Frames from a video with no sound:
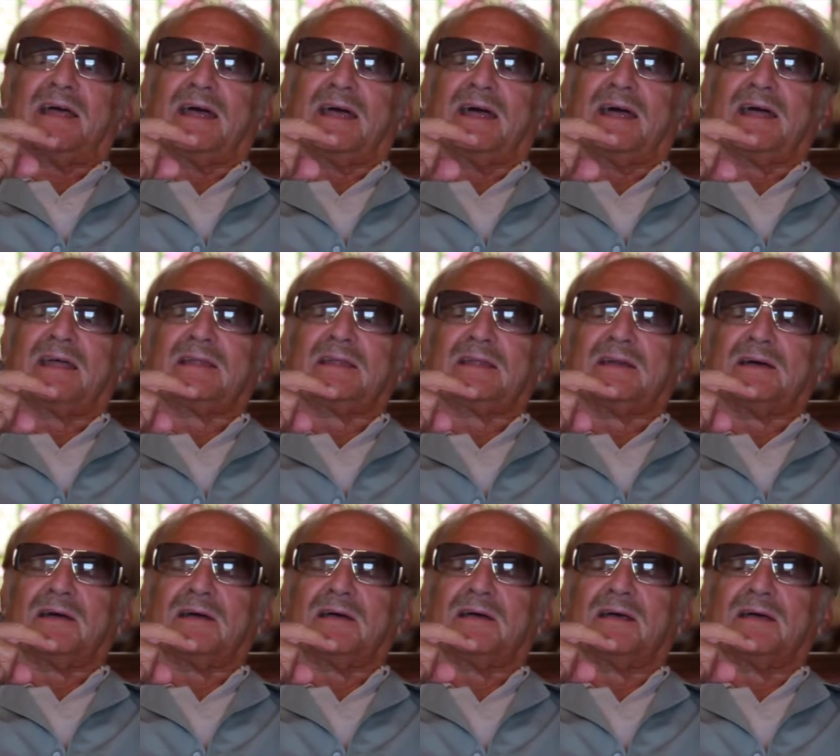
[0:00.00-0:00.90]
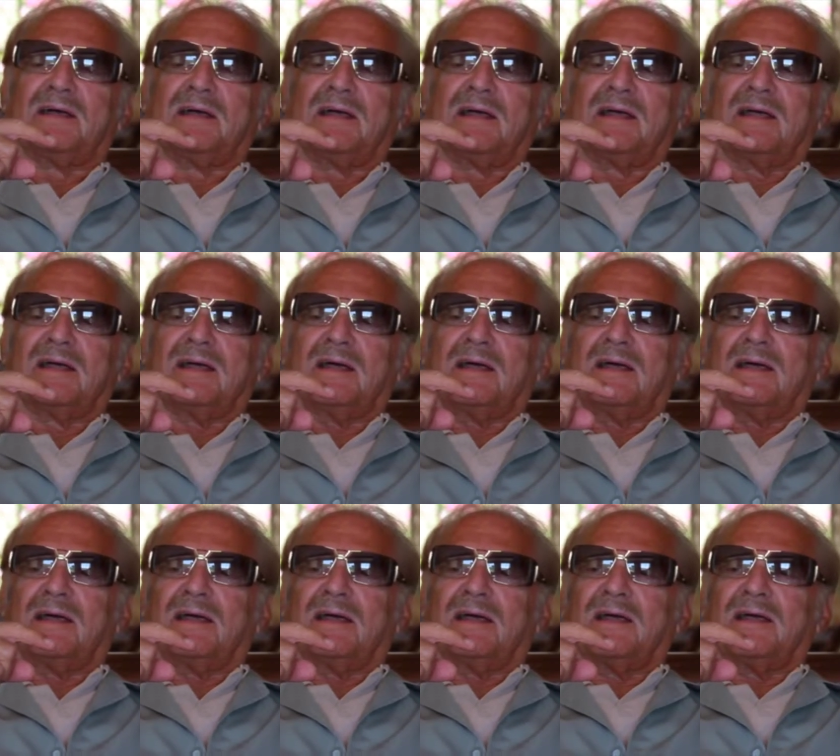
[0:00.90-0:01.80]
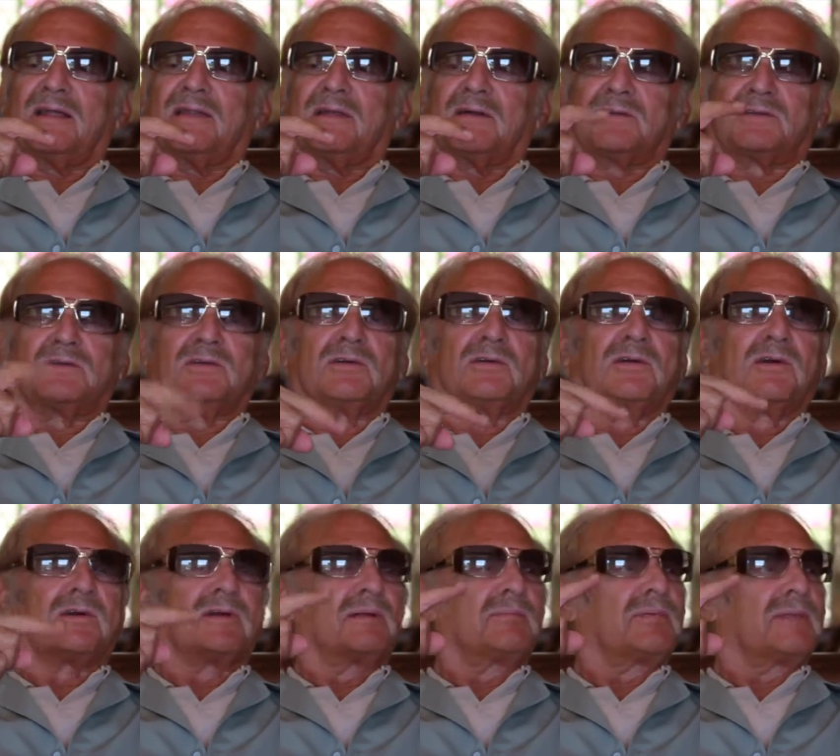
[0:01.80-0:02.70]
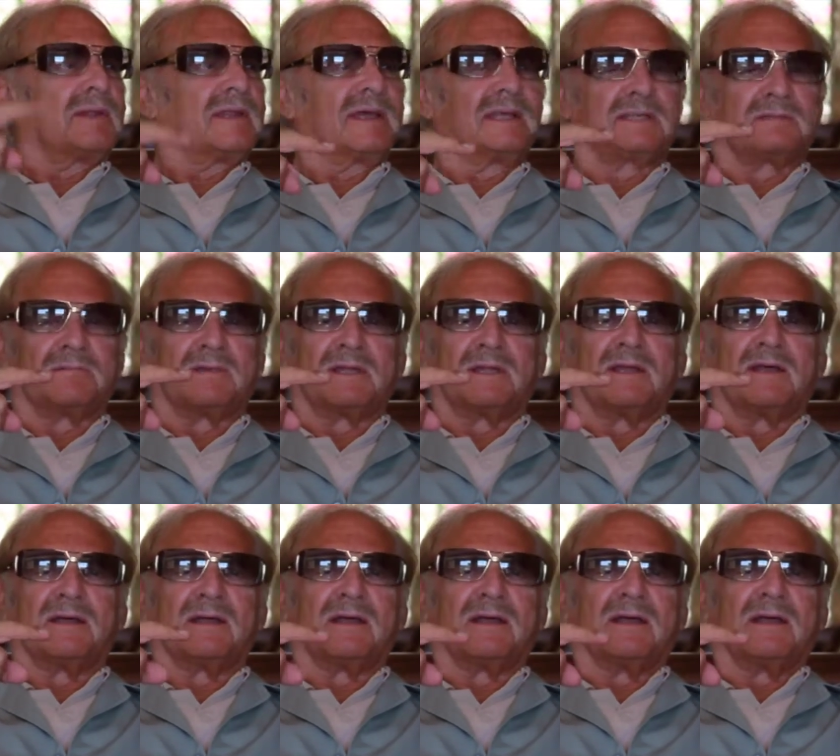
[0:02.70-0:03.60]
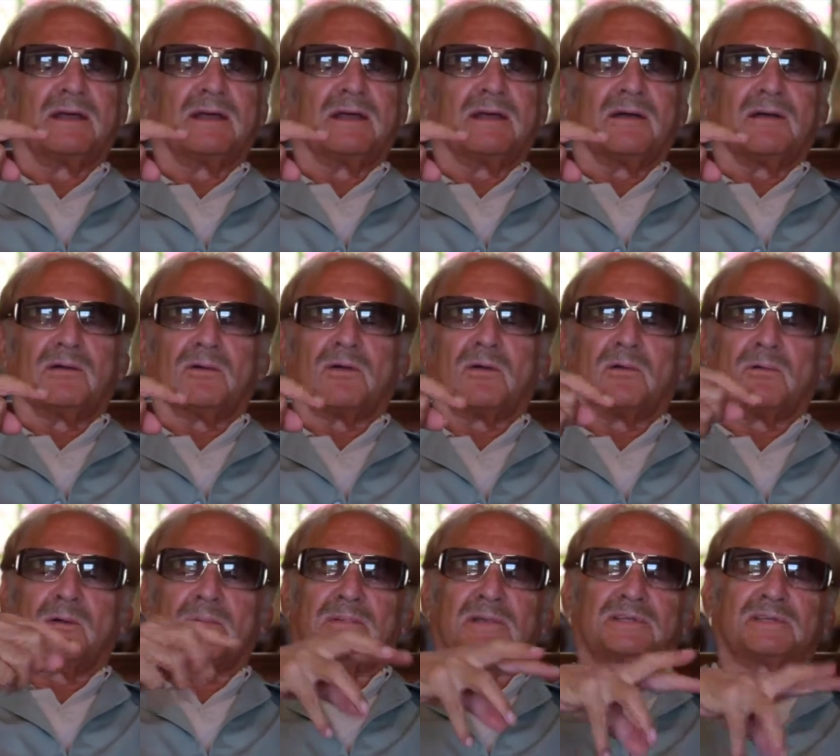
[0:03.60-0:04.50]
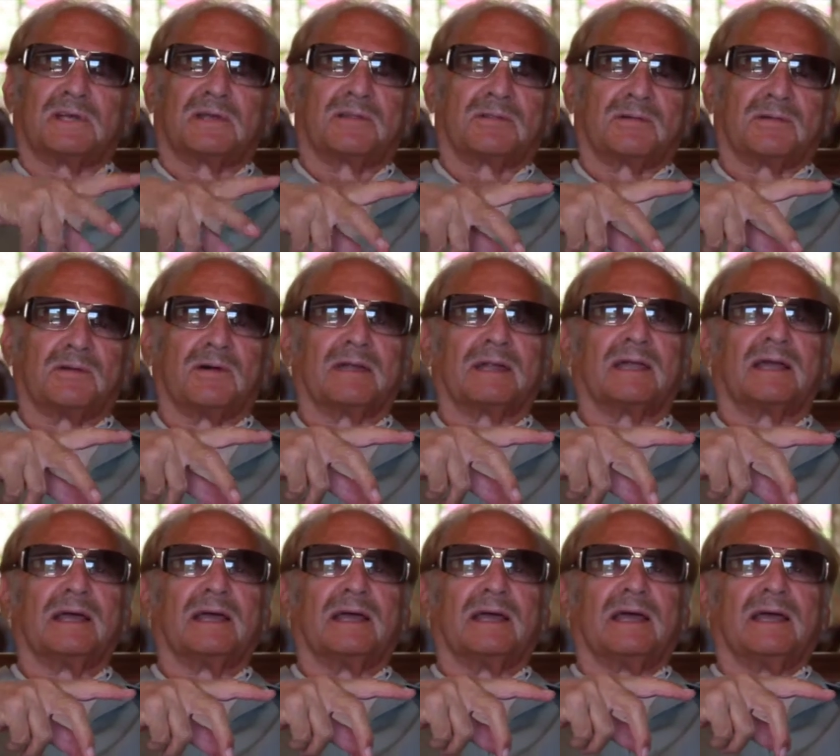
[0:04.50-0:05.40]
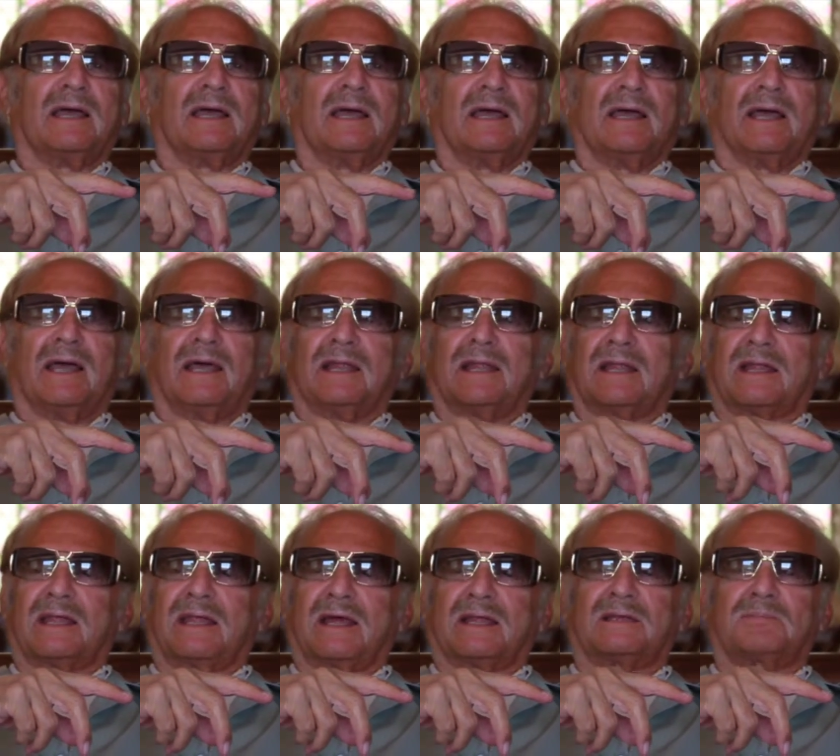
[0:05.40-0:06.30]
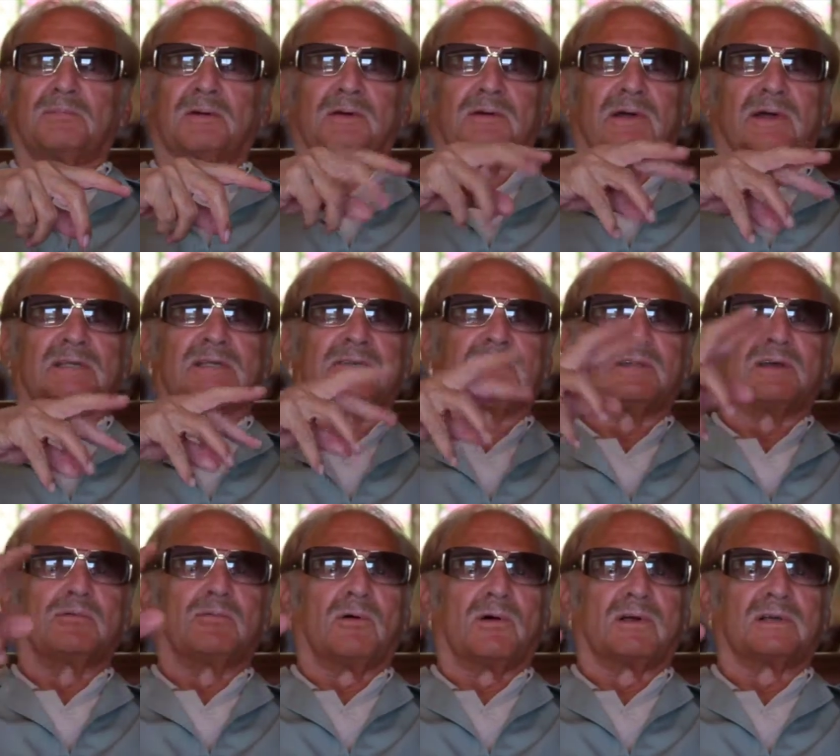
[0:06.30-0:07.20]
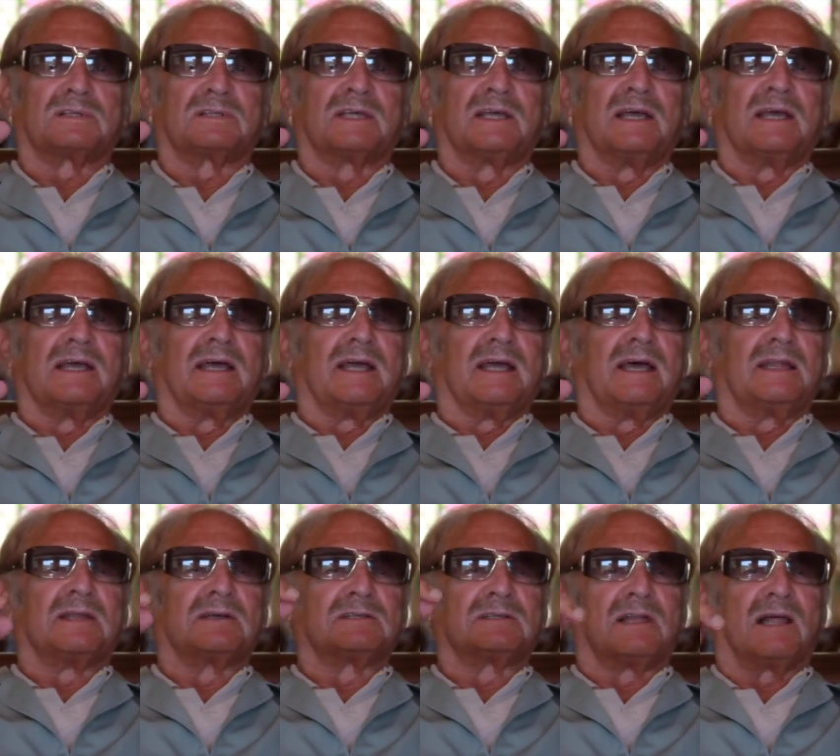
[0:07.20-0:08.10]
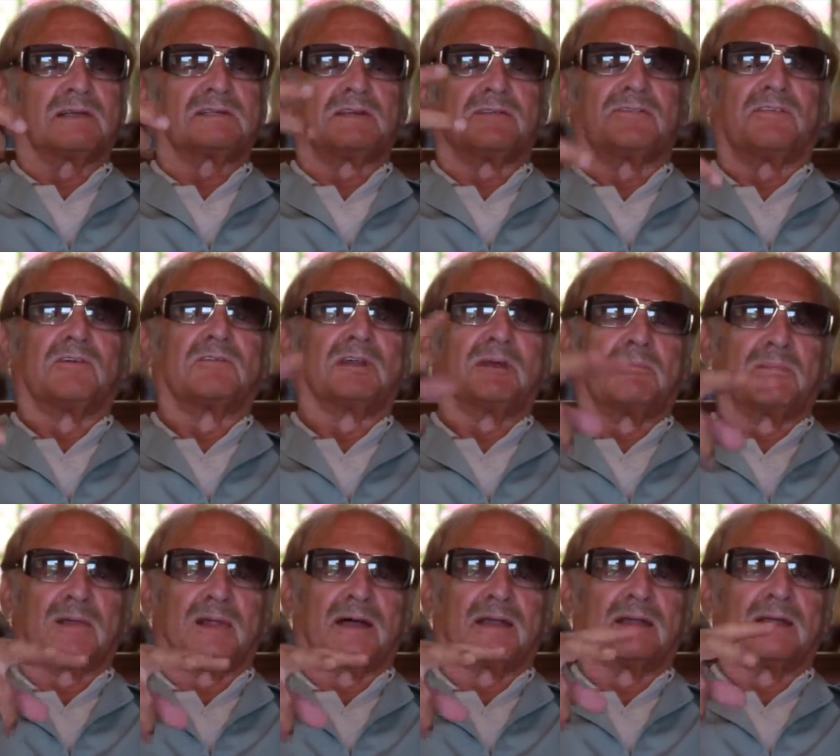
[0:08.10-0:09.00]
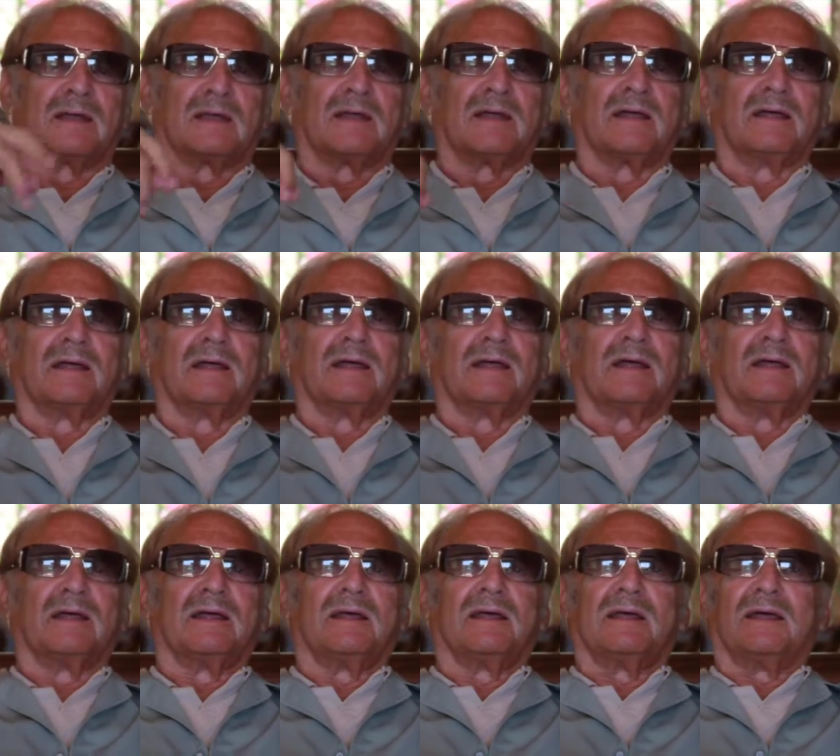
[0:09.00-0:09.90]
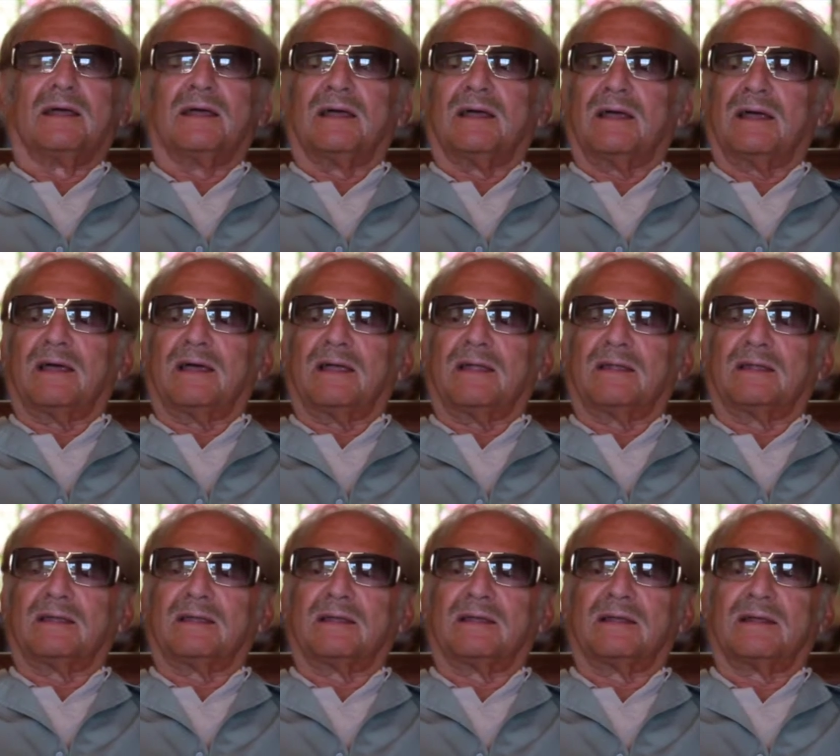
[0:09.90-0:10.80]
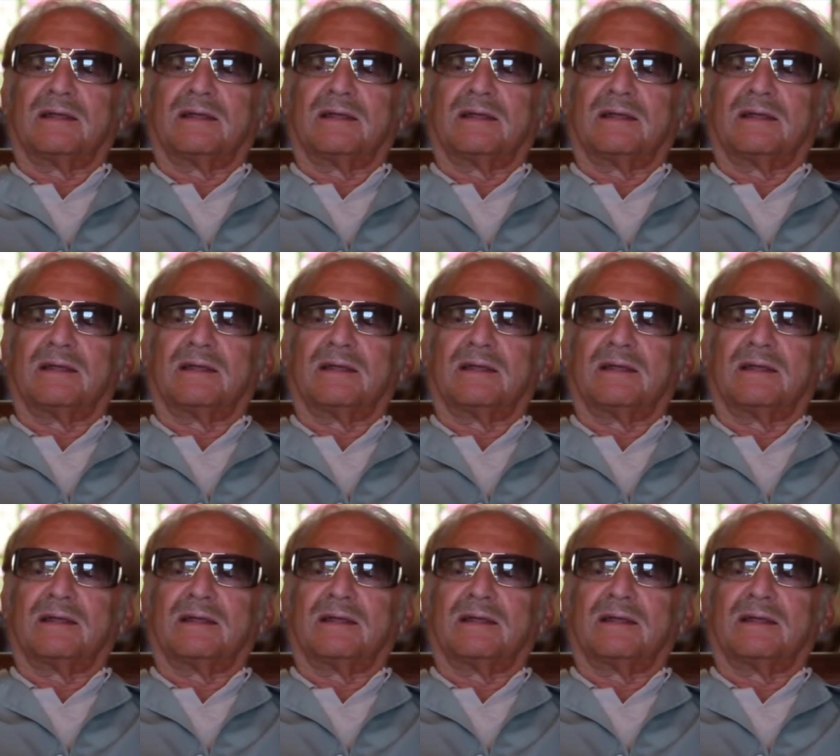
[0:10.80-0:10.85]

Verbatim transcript: And uh, there are two crooked policemen who are rummaging through it, and it gets progressively worse, and there's lots of phony blood. And